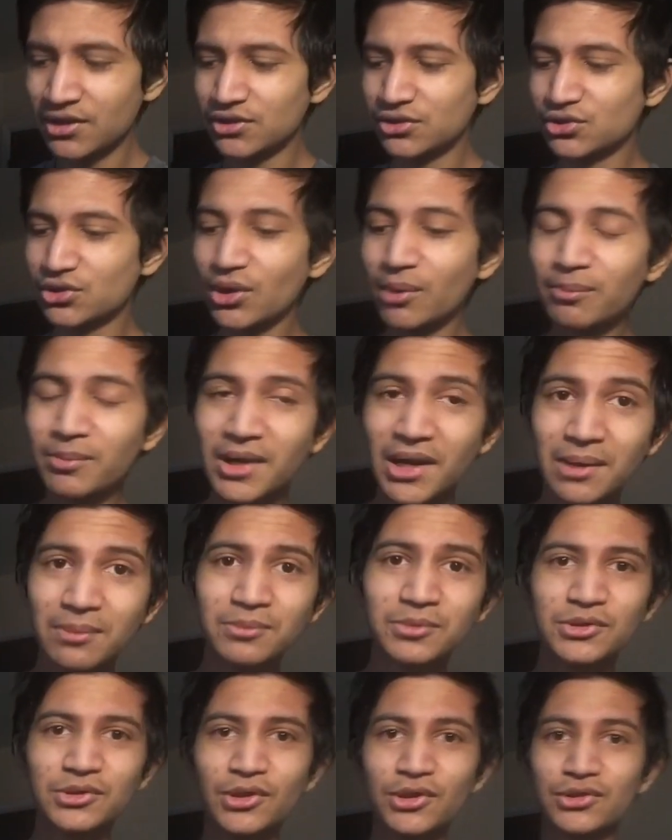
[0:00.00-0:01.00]

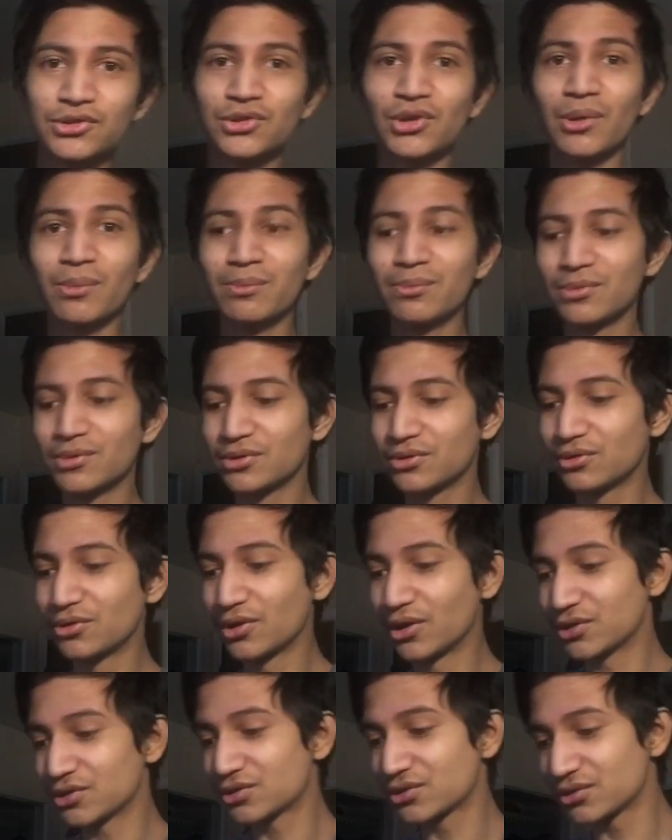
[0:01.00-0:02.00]
Sometimes the
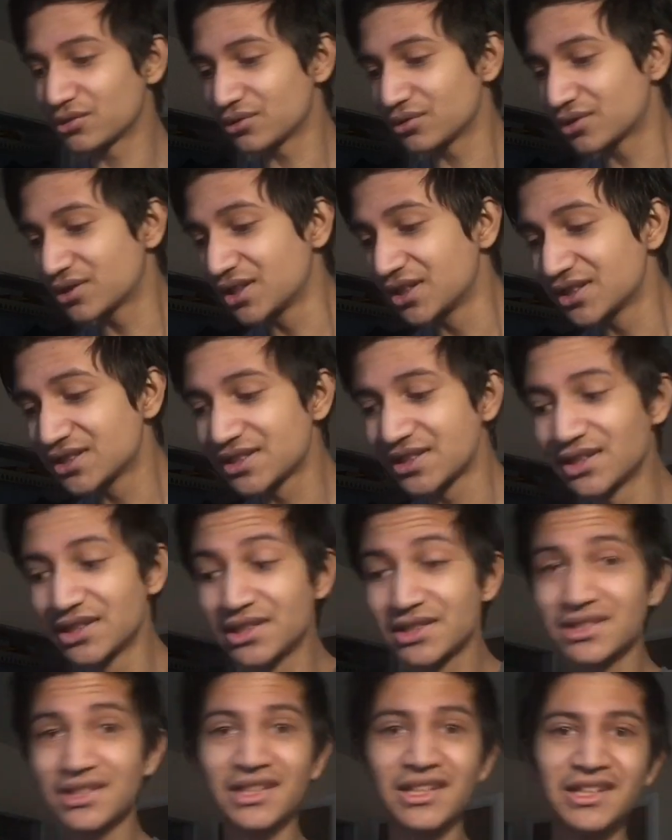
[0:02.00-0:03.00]

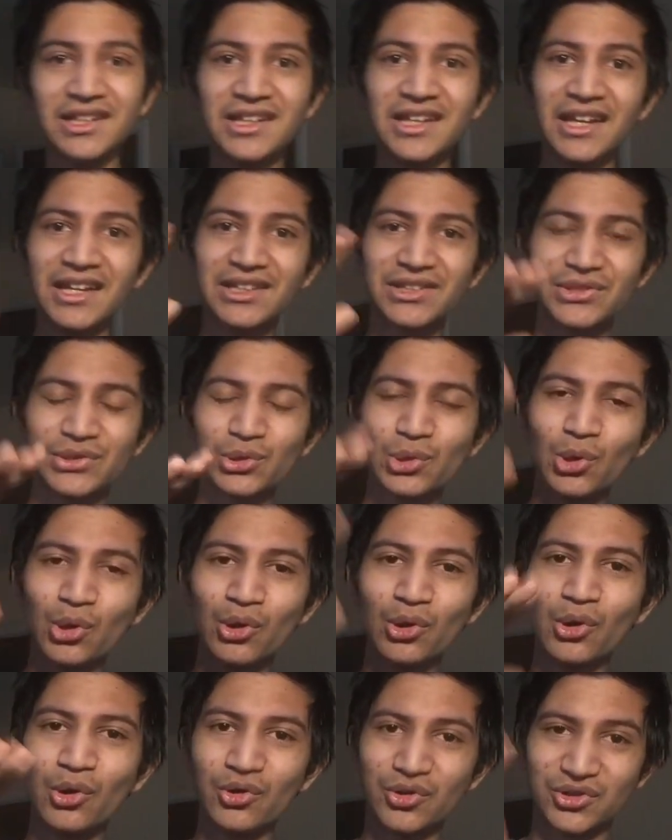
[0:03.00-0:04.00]
T-Series it gains so
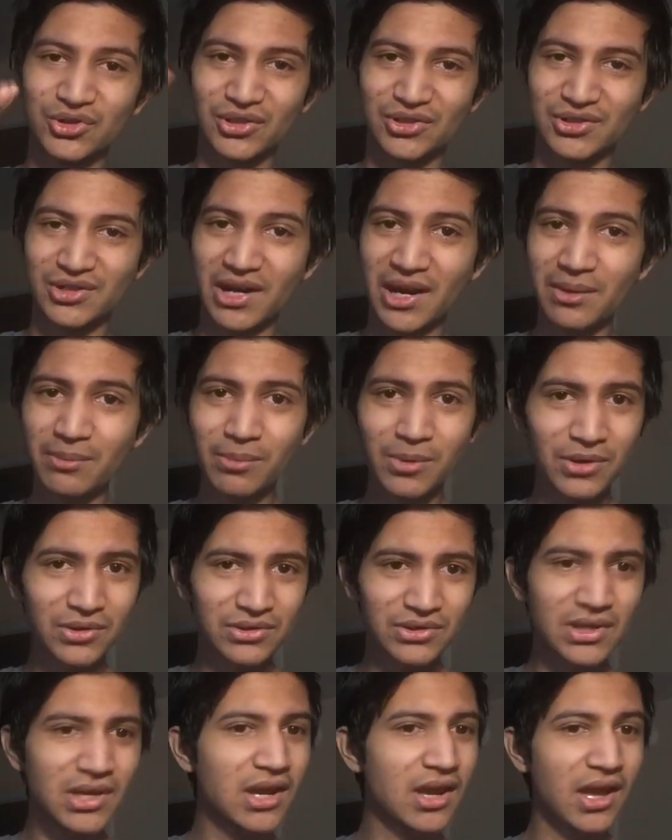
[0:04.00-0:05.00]
low subscribers,